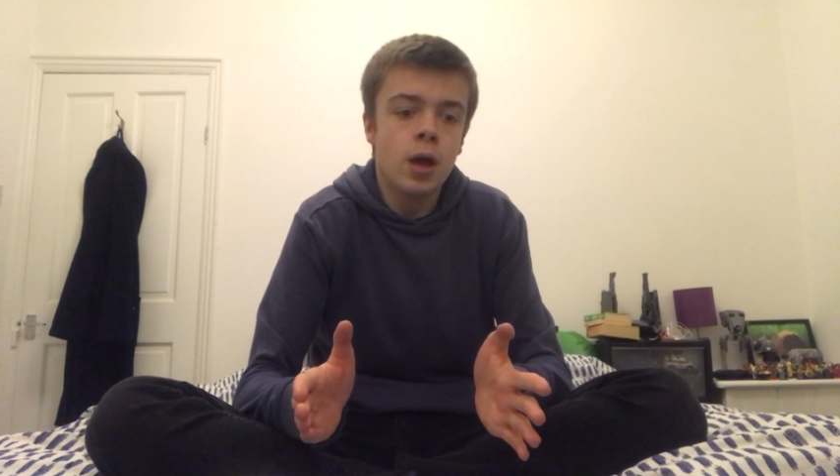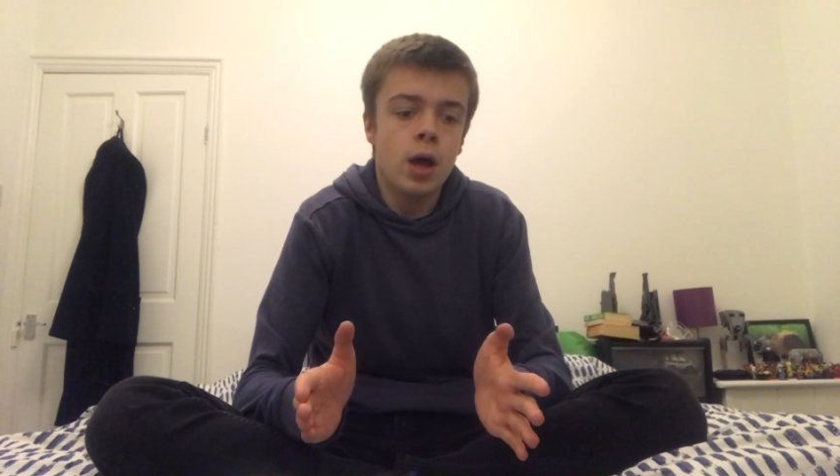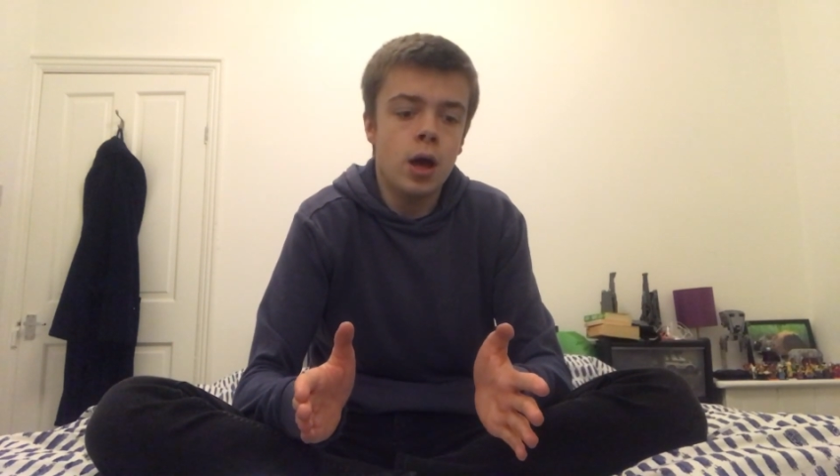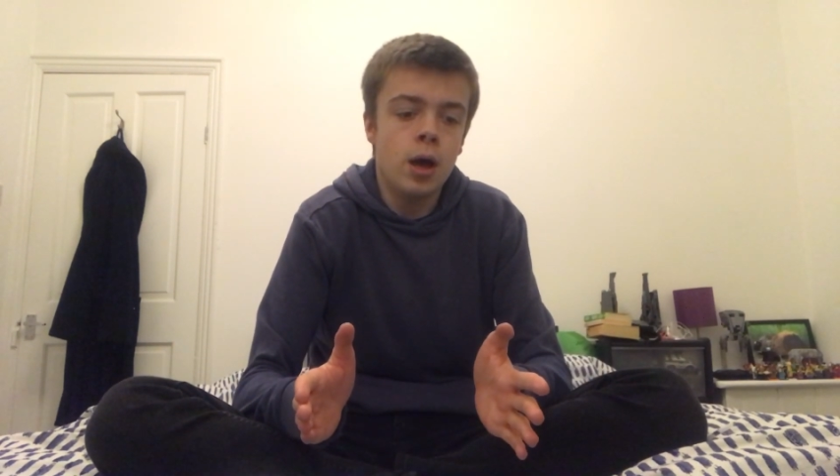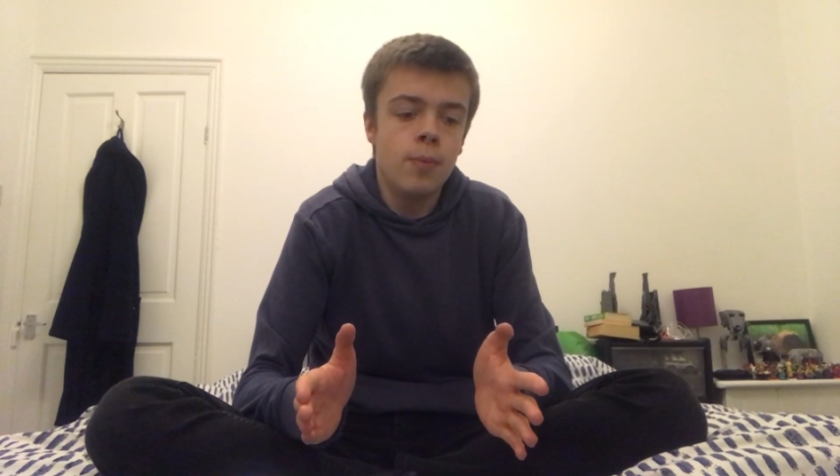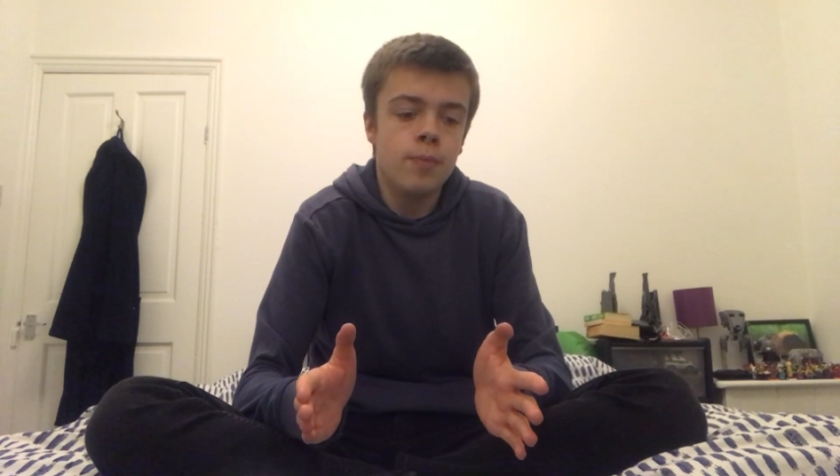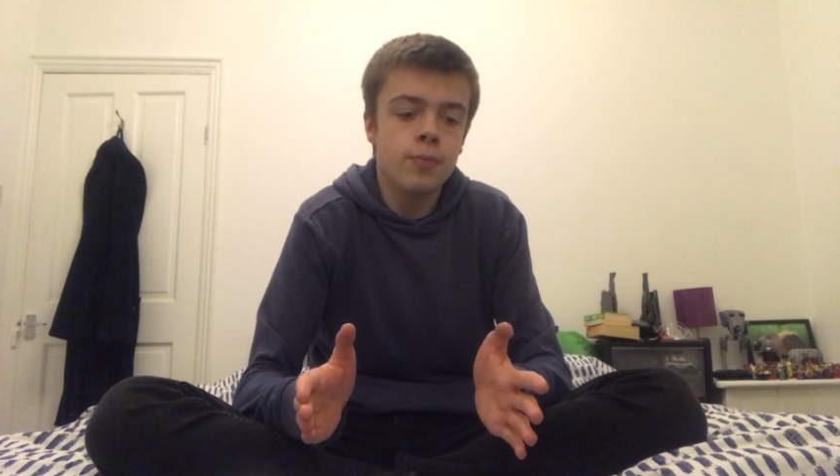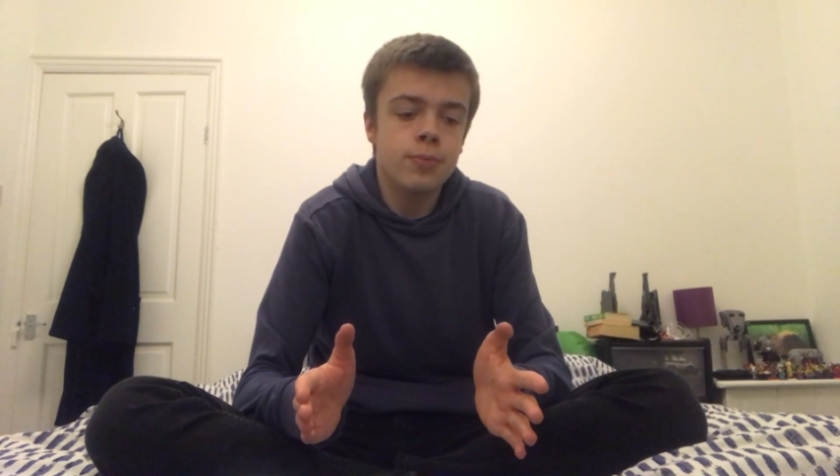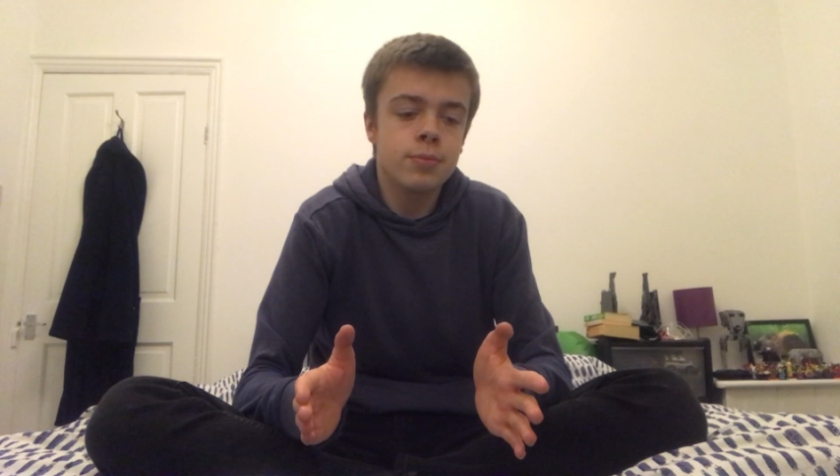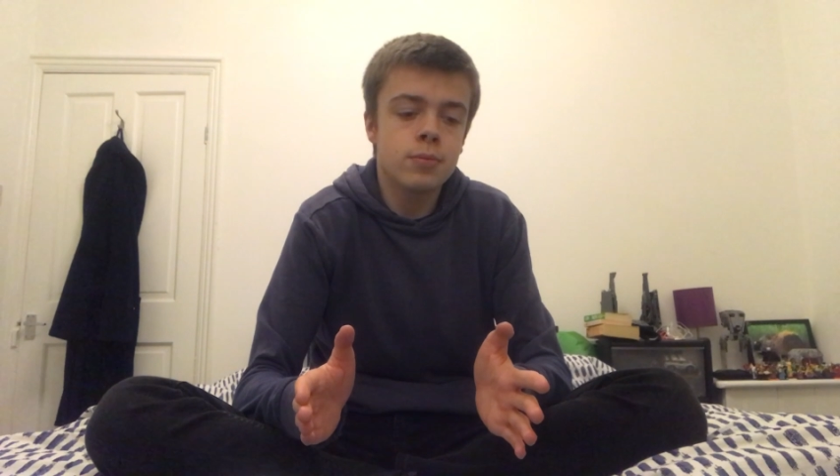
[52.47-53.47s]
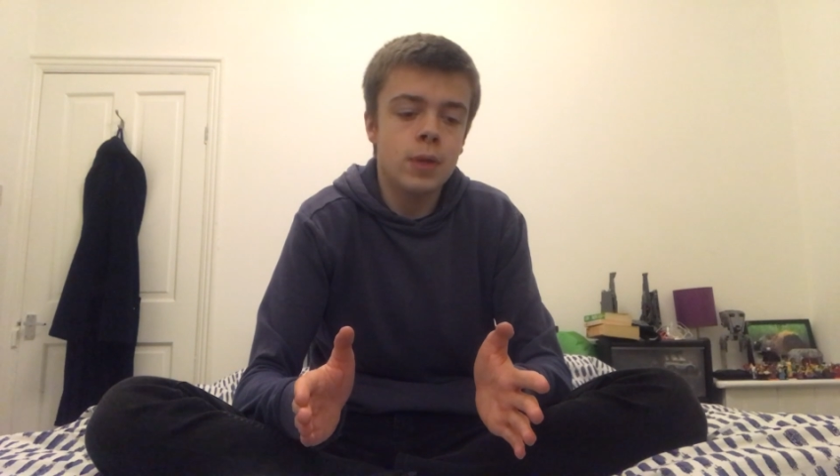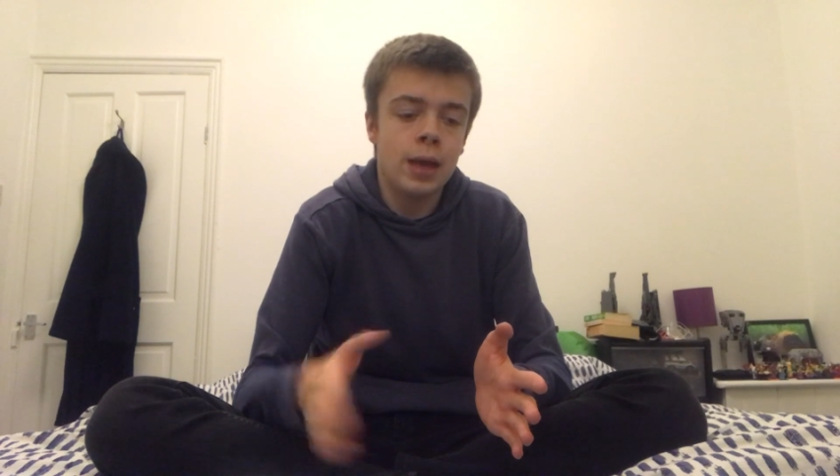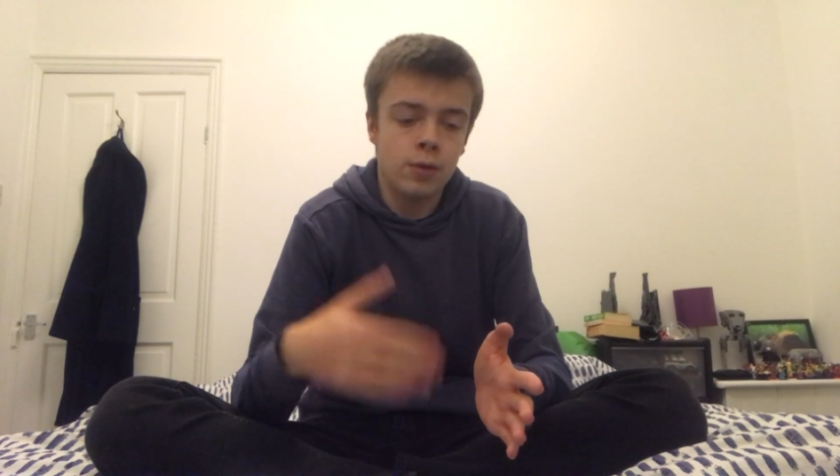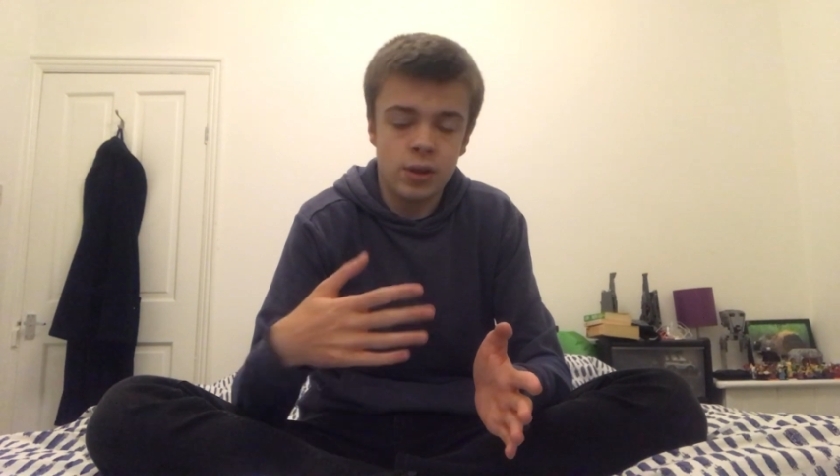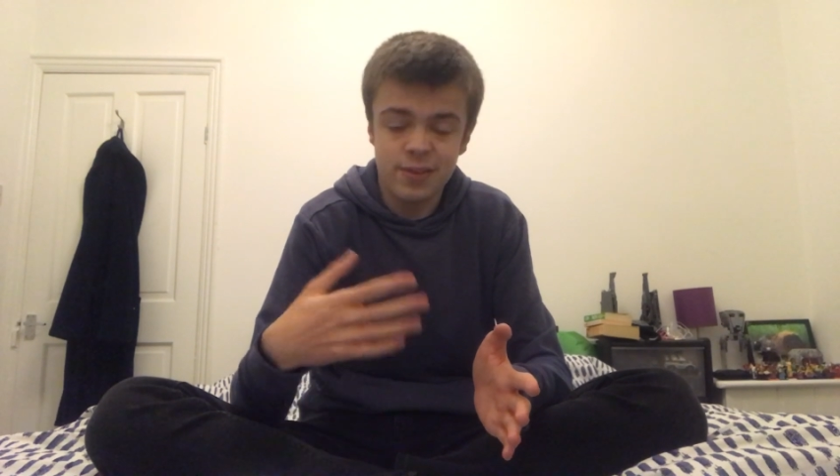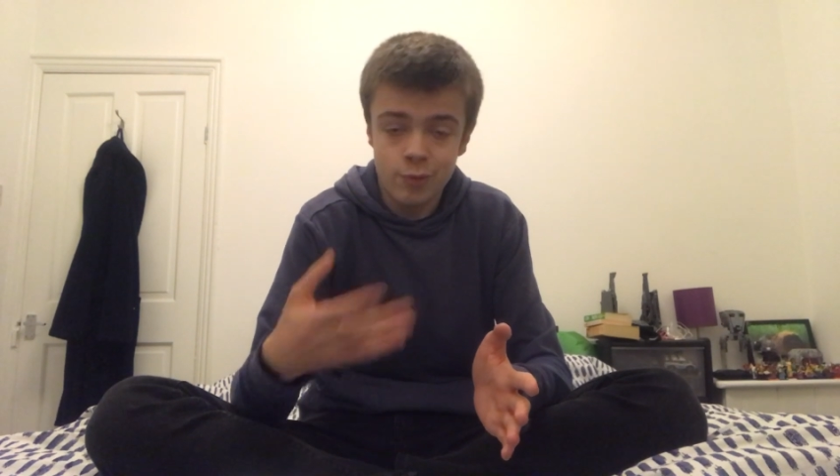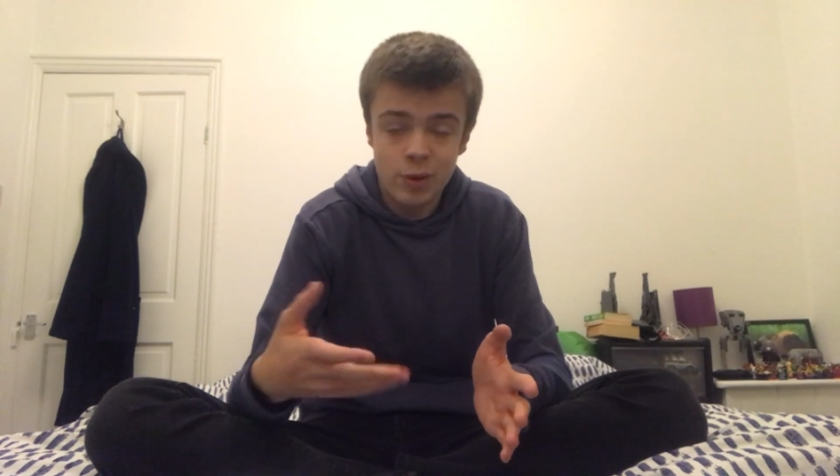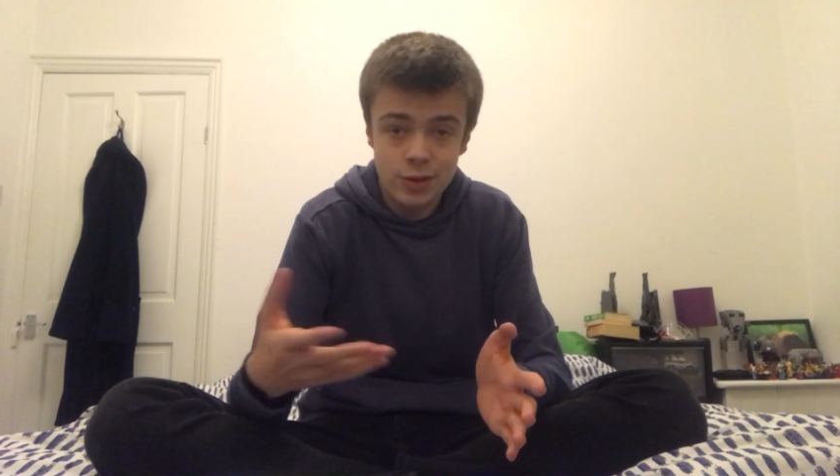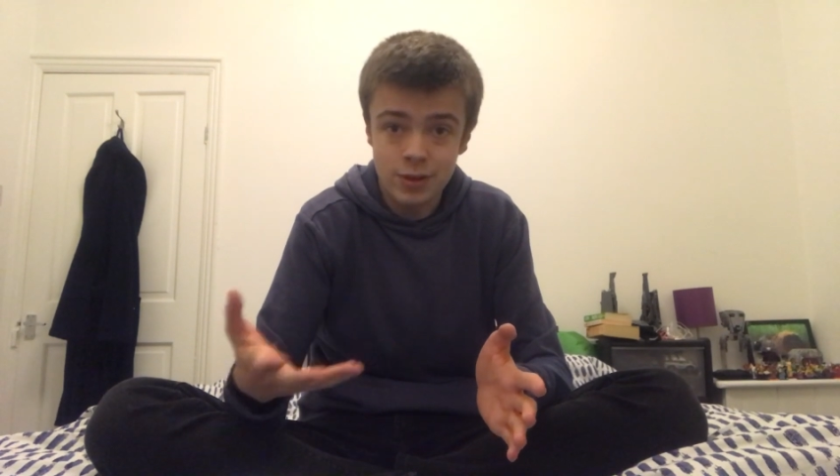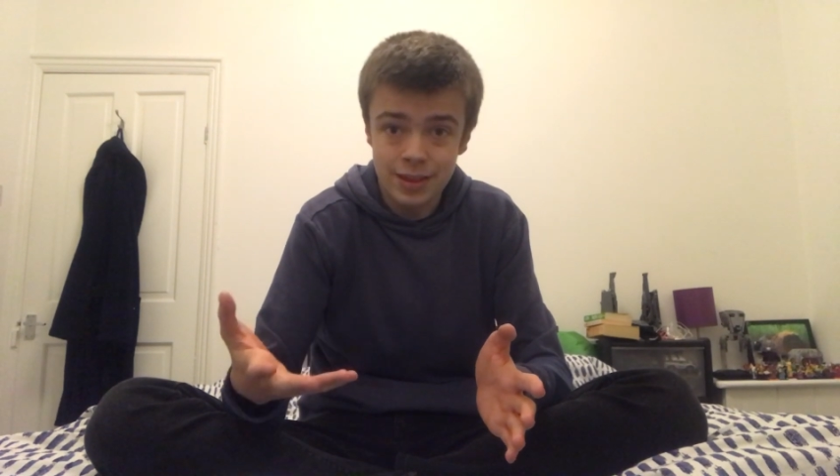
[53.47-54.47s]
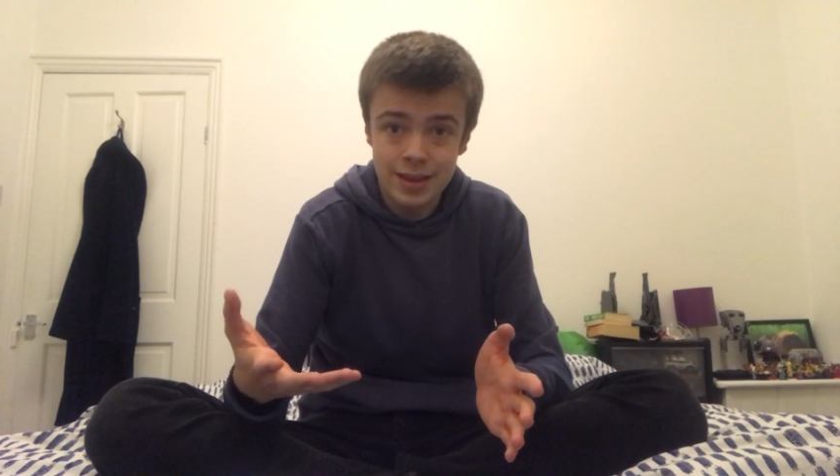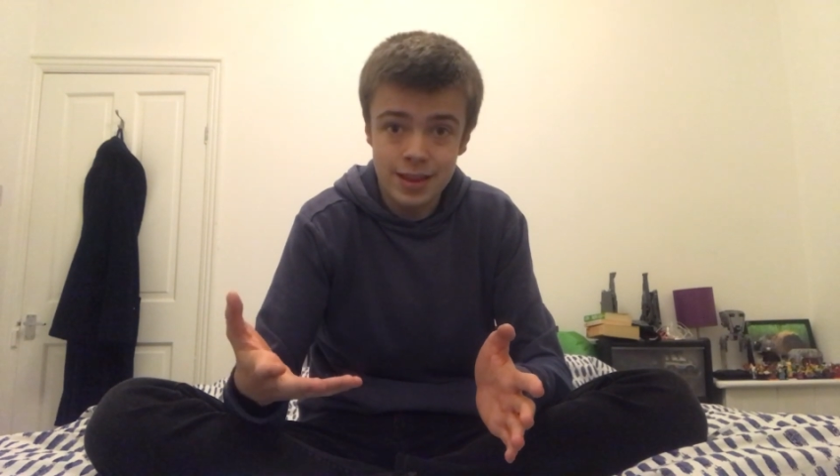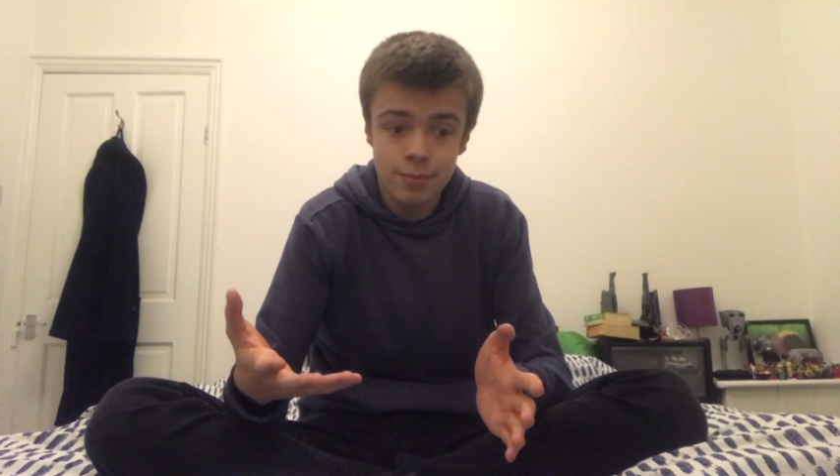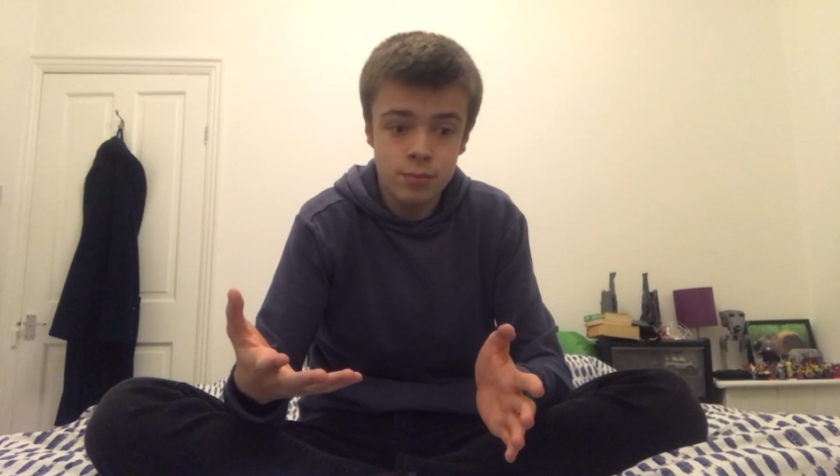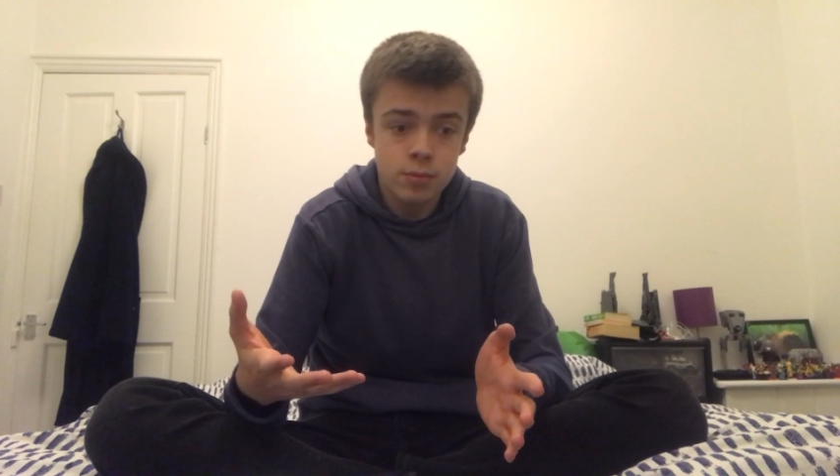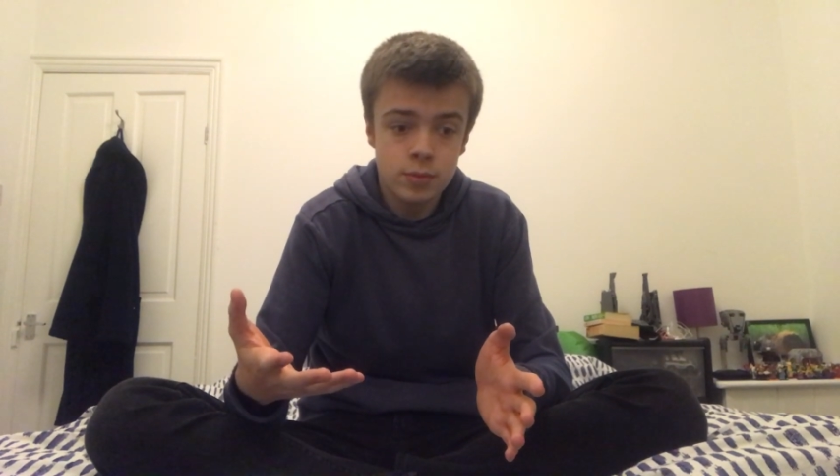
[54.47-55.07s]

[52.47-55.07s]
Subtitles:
and the different ways you can say them,